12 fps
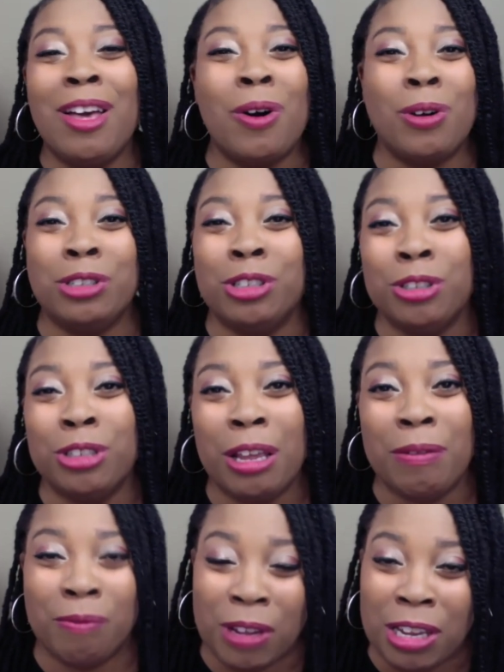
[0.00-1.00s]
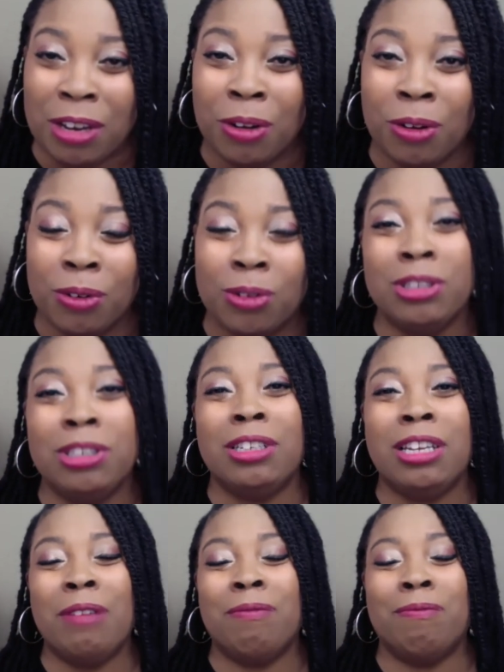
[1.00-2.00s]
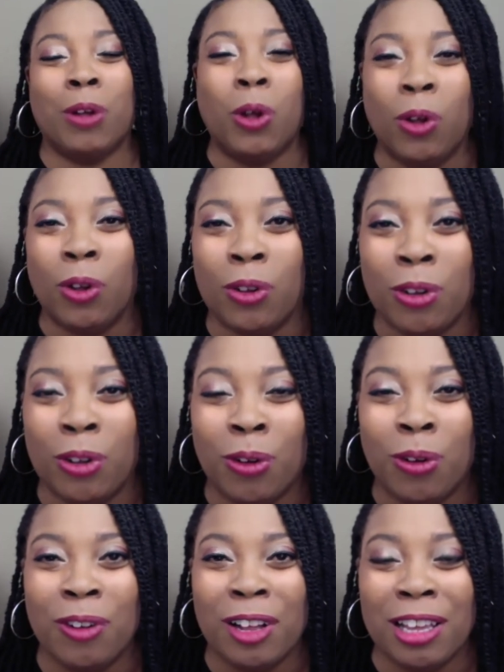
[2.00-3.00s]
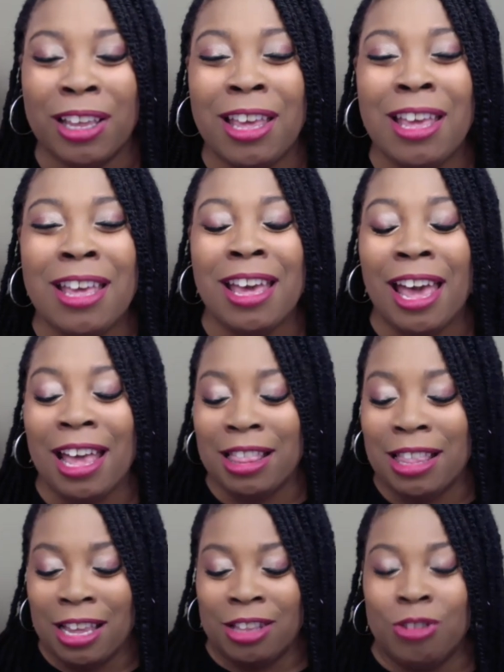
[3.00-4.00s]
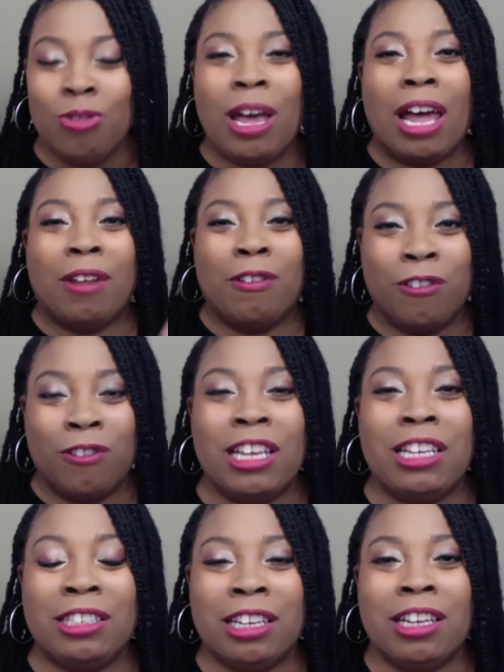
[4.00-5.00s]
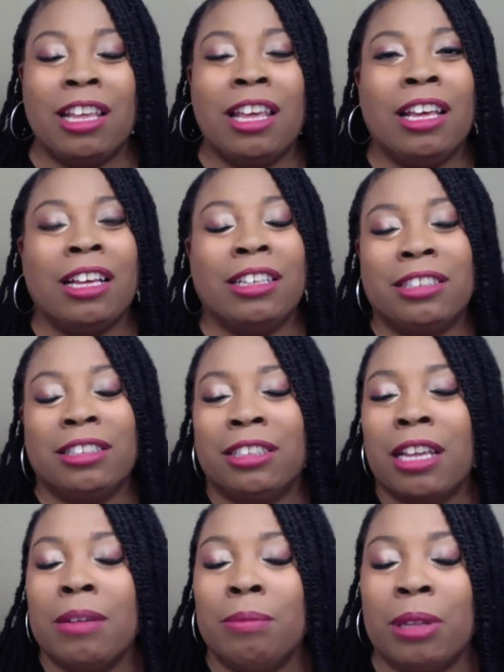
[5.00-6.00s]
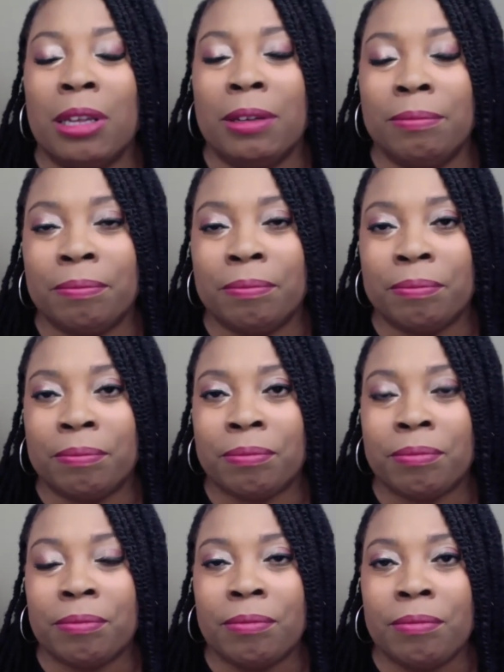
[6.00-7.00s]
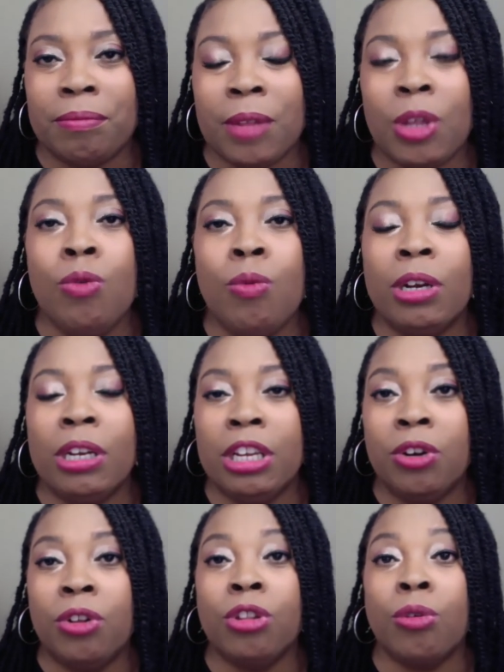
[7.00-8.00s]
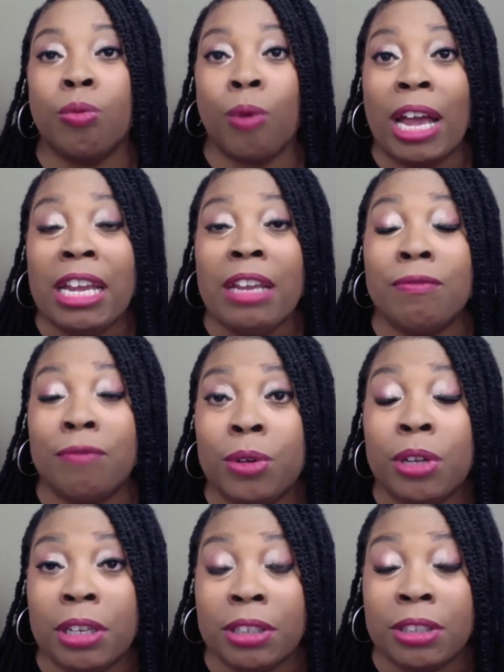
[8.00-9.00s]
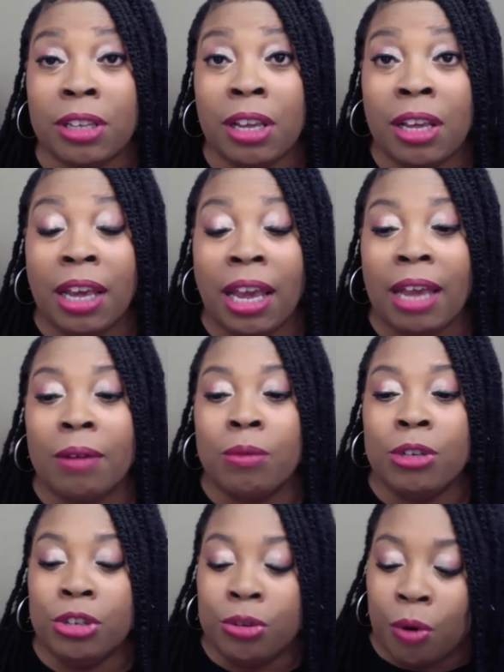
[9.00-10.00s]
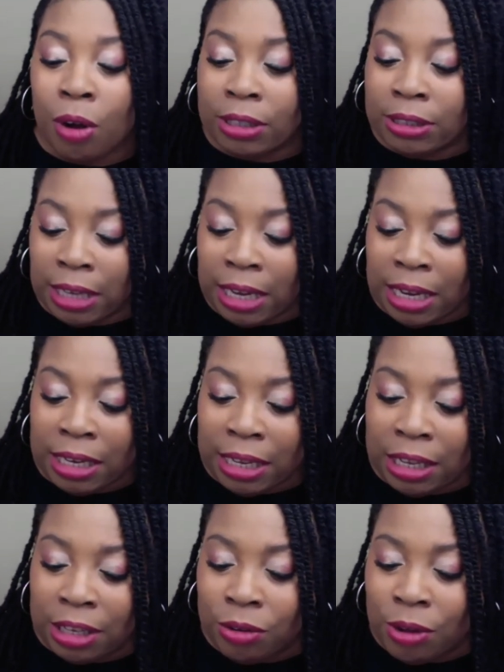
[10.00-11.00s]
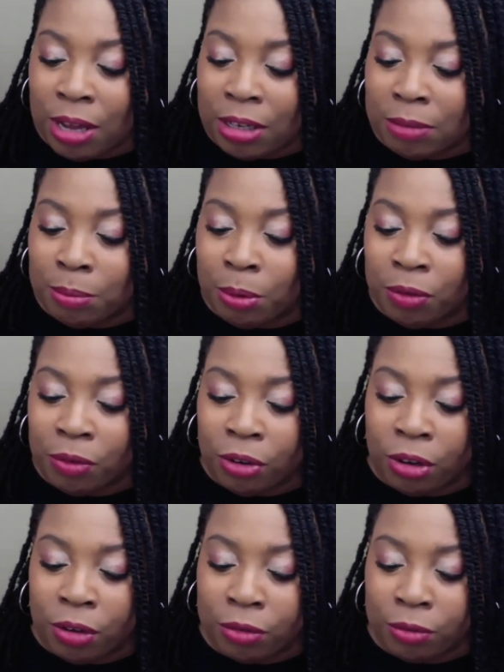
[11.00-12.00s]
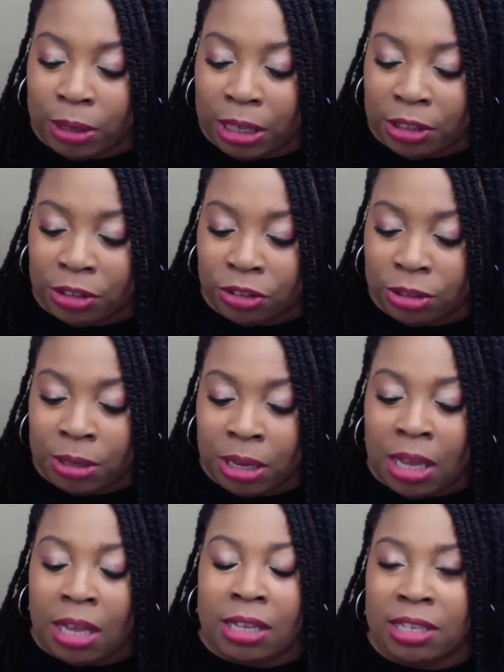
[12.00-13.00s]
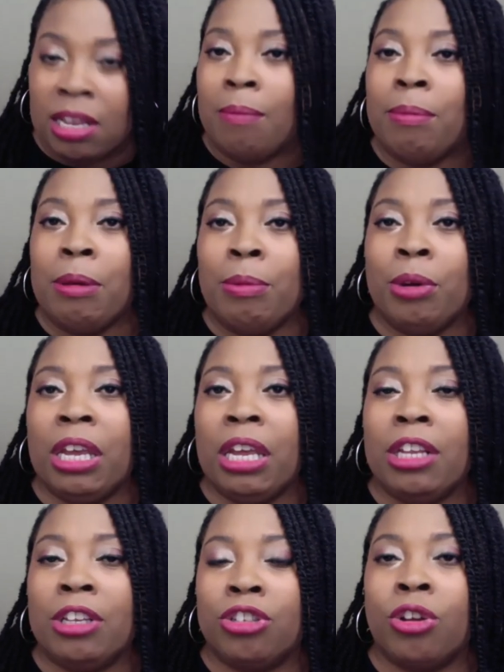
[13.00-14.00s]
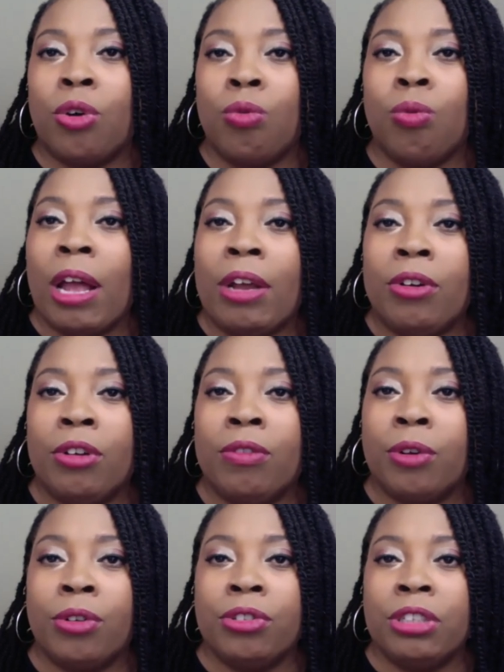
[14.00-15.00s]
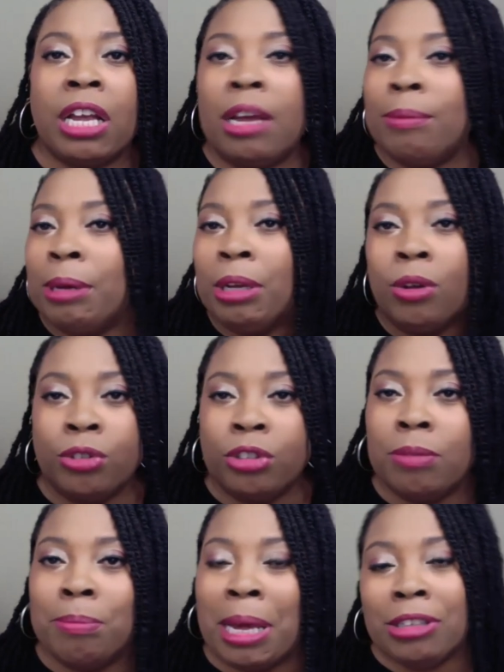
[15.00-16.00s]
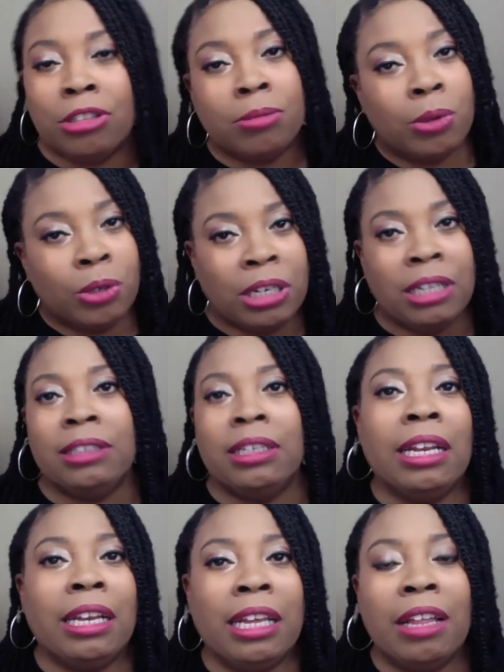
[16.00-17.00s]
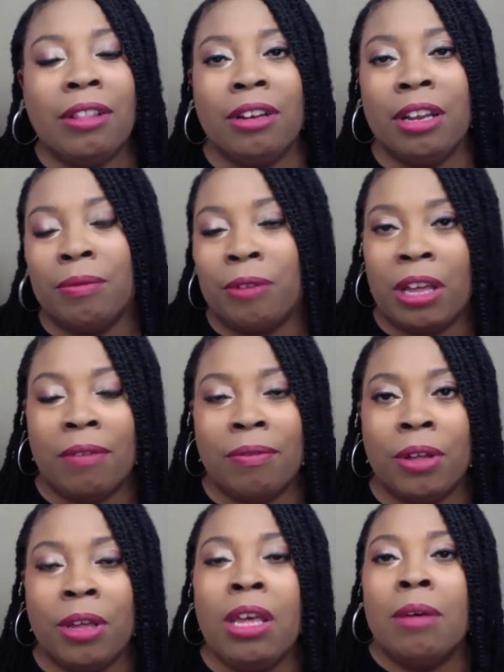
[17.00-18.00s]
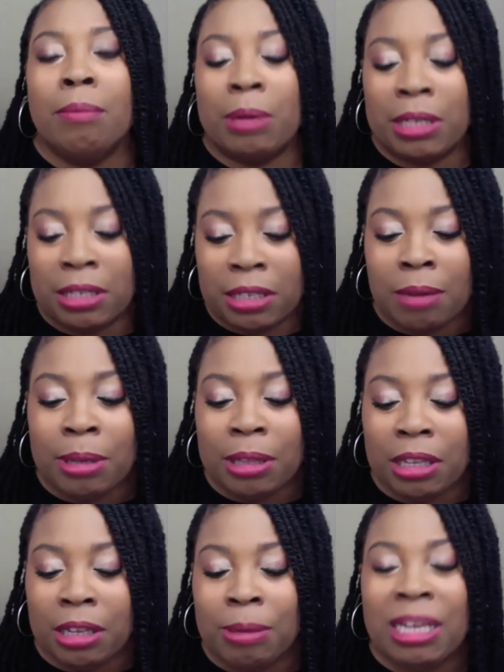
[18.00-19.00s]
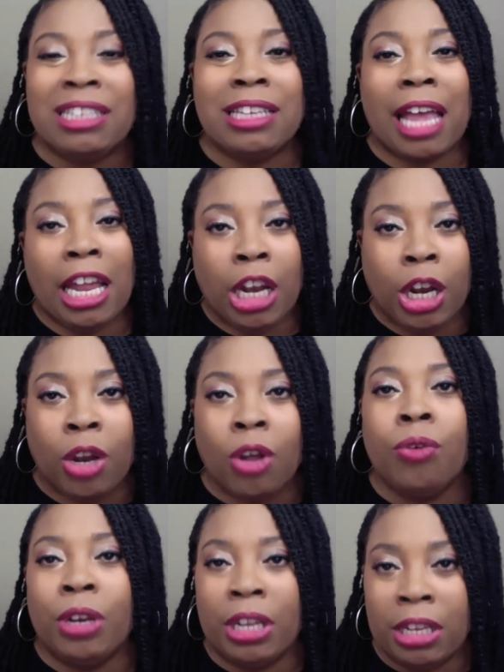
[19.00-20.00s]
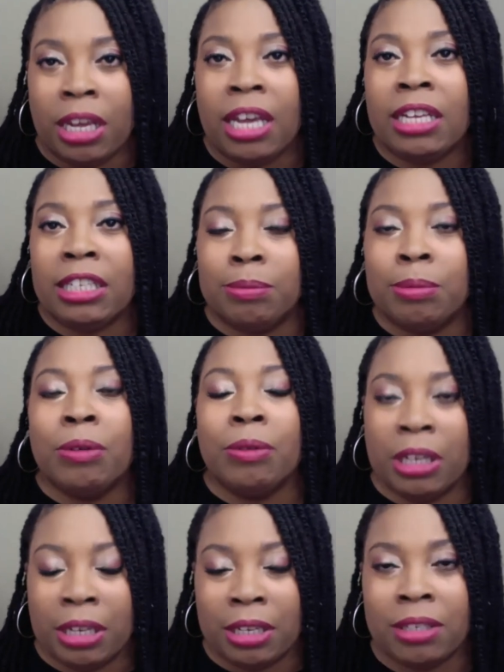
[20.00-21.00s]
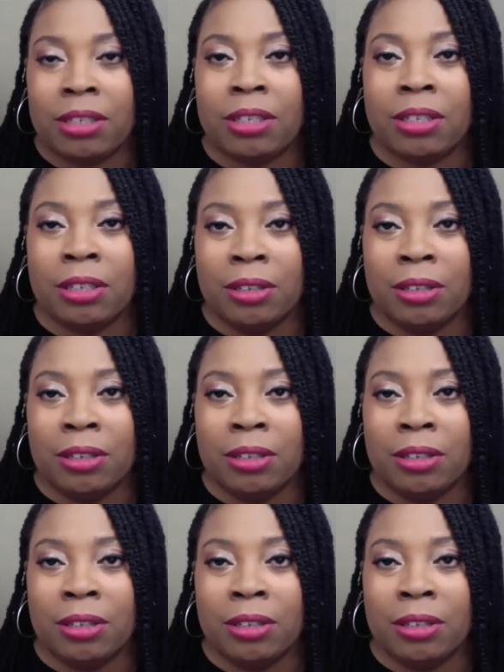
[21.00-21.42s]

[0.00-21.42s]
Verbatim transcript: or until they feet hurt or until they fall, all right? And then you got to fix it. It's the same thing. You want to get on the right foot. And when you are dating and you have these boyfriend girlfriend relationships, some people get it so right on the first time. It goes to matrimony, they stay together and they forever. But some of them, it's a learning experience.